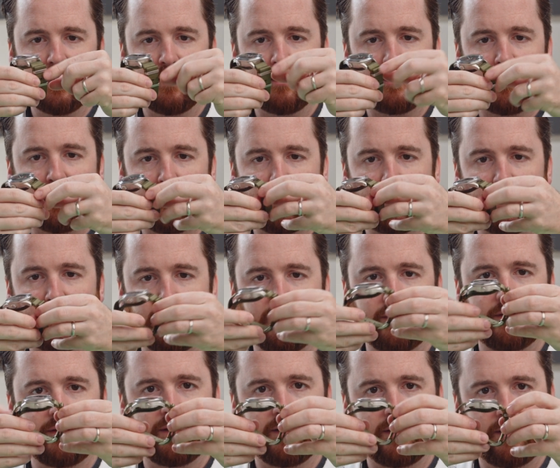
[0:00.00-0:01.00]
So
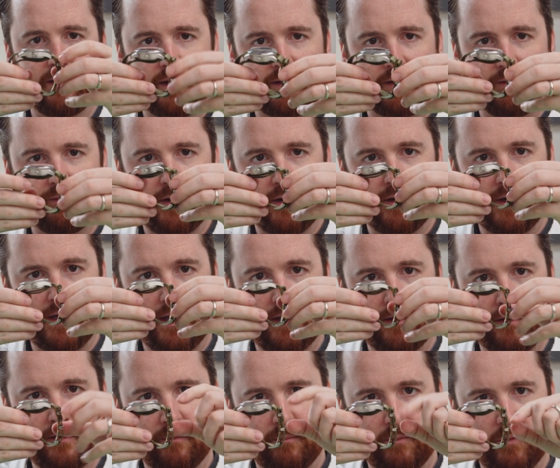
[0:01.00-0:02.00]
it's at the very
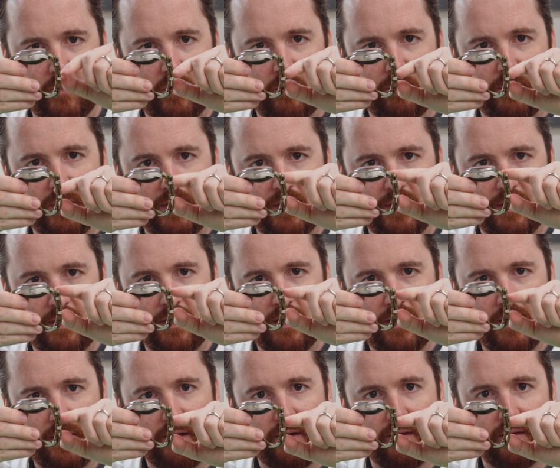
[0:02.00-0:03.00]
end, could be